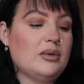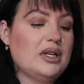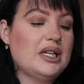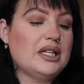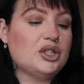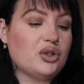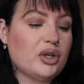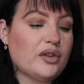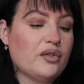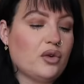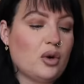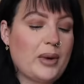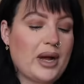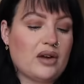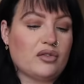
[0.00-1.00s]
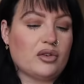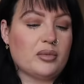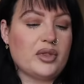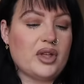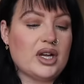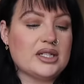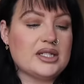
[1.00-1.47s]
were literally £4 from
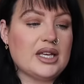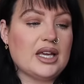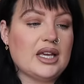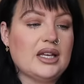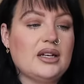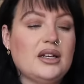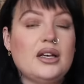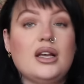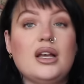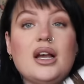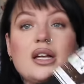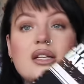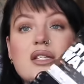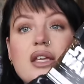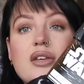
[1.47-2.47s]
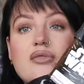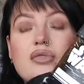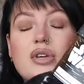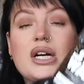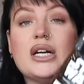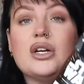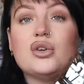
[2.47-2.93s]
13. And Steve
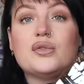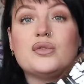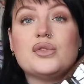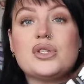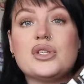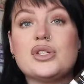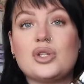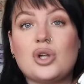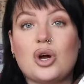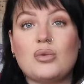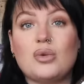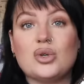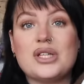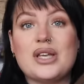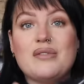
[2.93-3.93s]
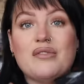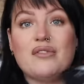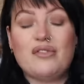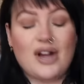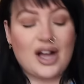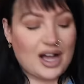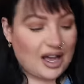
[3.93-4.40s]
really loves Star Wars. In
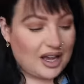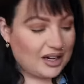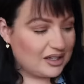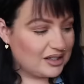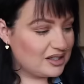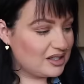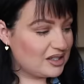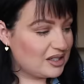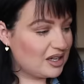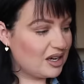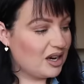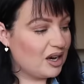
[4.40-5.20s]
fact,